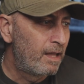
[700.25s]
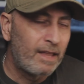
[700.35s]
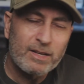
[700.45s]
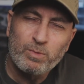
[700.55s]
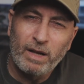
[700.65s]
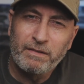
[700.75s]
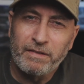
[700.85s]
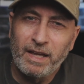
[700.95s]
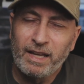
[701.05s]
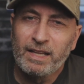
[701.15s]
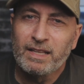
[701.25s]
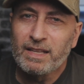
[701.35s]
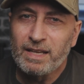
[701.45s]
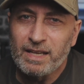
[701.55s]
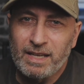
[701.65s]
that's one thing,
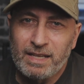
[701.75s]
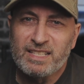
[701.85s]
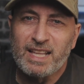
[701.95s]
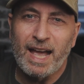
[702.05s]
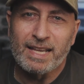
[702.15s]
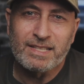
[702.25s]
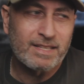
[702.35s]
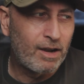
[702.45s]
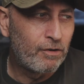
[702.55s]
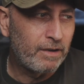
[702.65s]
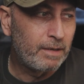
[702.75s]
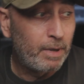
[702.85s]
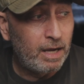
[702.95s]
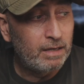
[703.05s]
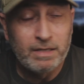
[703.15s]
it isn't as stealthy,
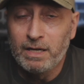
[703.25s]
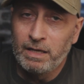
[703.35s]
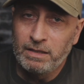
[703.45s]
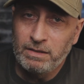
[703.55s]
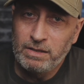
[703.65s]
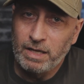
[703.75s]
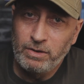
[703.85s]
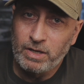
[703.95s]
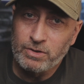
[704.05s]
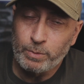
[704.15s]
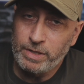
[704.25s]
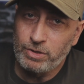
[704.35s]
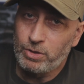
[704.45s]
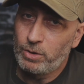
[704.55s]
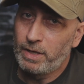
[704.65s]
but you know, you can switch
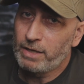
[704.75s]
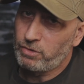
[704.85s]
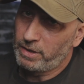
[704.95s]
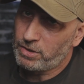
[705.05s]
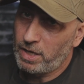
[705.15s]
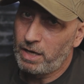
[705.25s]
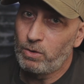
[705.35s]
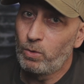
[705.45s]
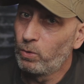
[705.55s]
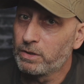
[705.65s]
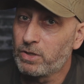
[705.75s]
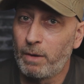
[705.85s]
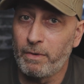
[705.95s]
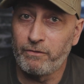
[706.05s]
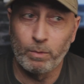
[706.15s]
it to electronic shutter all the
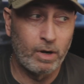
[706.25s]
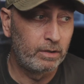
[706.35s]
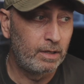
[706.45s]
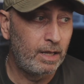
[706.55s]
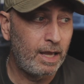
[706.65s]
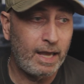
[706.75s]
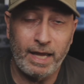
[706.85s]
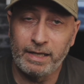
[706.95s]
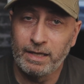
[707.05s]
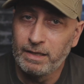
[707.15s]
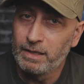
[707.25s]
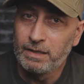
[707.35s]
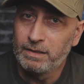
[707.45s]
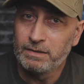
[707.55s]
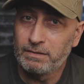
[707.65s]
time if you want, and
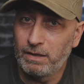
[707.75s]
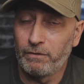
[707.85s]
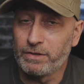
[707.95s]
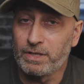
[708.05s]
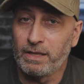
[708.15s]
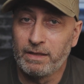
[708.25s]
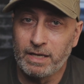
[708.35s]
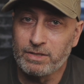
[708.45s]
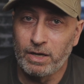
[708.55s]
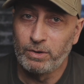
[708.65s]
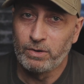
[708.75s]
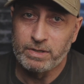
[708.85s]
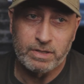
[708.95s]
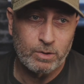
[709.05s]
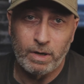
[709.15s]
obviously there's no
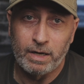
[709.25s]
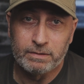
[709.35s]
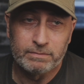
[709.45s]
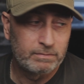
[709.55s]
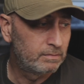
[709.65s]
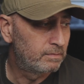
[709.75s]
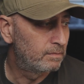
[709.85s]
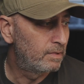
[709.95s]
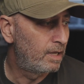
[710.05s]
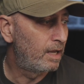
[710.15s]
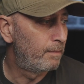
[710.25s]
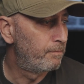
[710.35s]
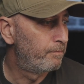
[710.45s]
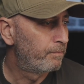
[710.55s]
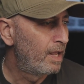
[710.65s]
noise, quiet.
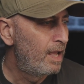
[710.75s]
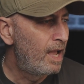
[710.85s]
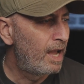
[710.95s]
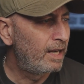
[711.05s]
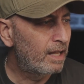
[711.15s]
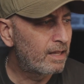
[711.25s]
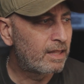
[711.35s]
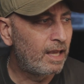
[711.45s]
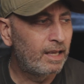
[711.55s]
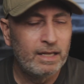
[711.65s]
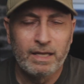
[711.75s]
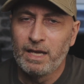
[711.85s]
And the other thing,